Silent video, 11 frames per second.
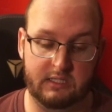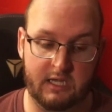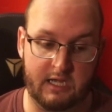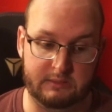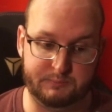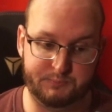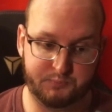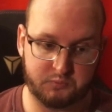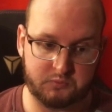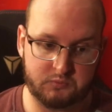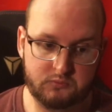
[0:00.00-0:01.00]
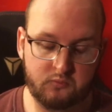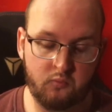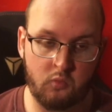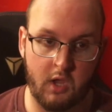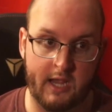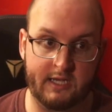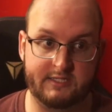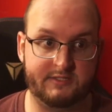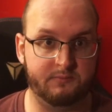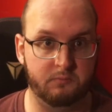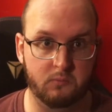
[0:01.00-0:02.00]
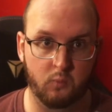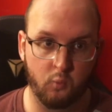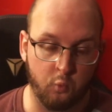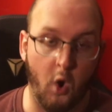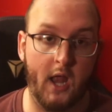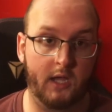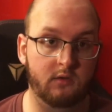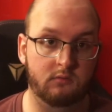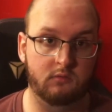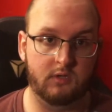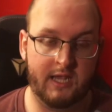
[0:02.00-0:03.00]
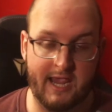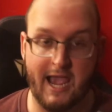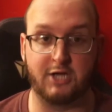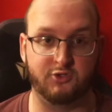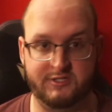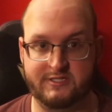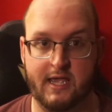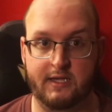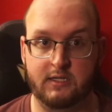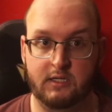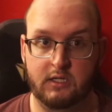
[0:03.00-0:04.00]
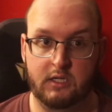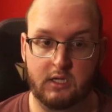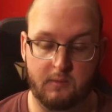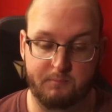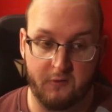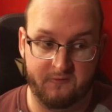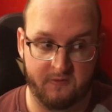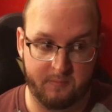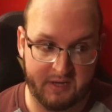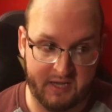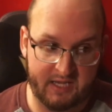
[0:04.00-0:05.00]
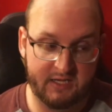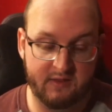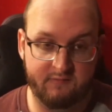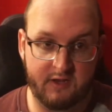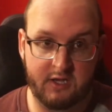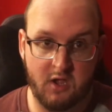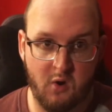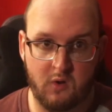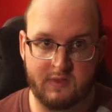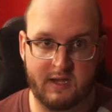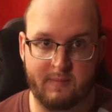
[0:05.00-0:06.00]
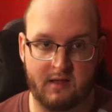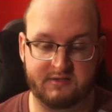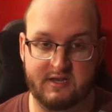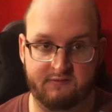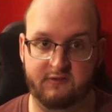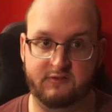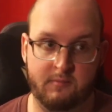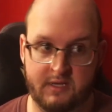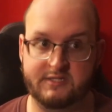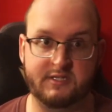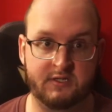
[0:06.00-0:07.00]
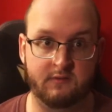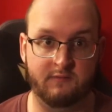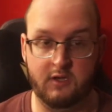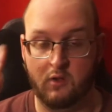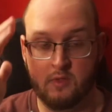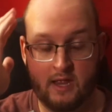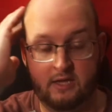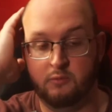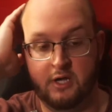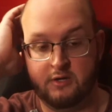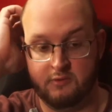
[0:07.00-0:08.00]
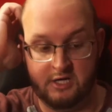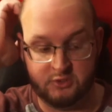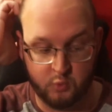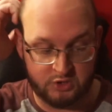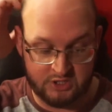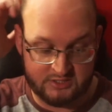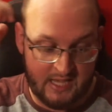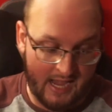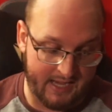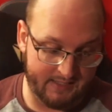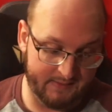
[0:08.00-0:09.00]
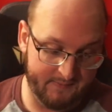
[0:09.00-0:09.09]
Um, and it's what he actually said, both at the beginning of the video and then about 10, 15 minutes into the video that he reiterates, which is that